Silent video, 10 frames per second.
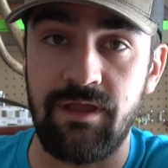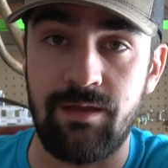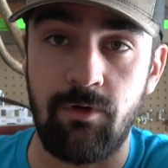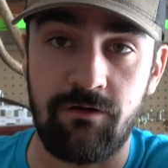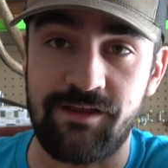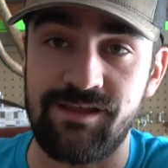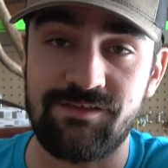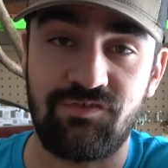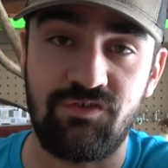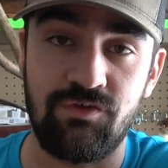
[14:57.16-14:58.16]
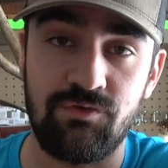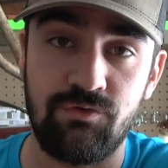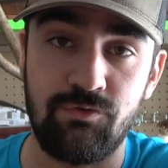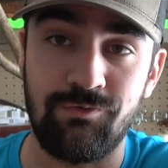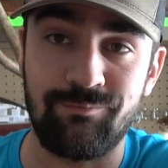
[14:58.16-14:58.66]
MREs
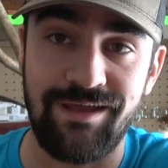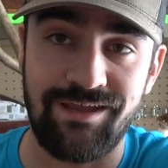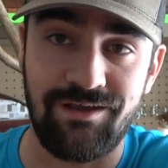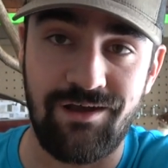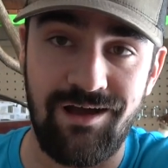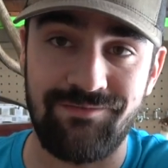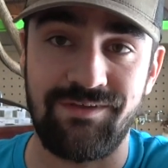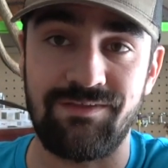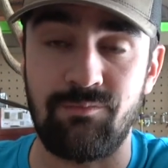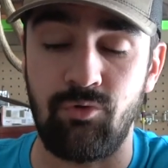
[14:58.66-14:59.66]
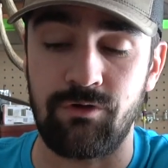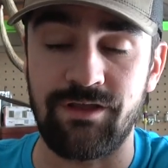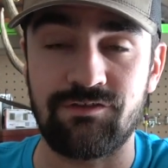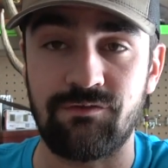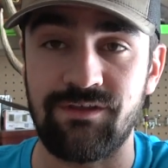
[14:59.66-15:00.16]
to making coffee in the
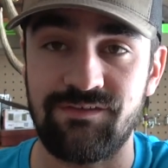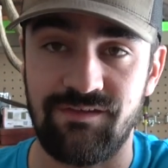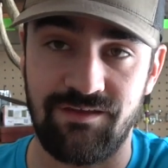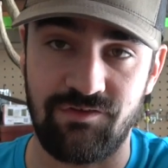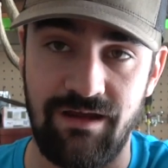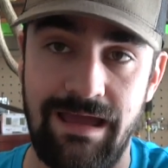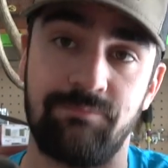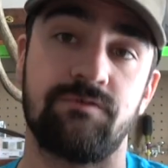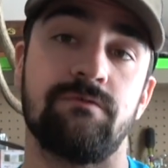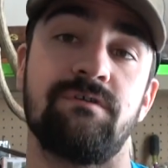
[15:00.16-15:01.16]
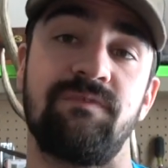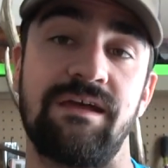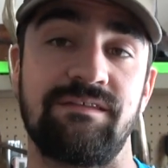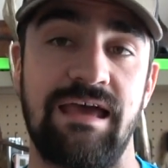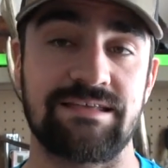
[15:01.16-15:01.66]
morning. So these things are absolutely
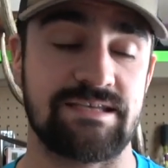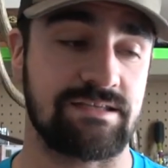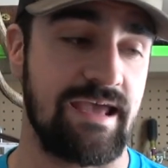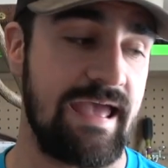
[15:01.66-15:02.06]
fantastic to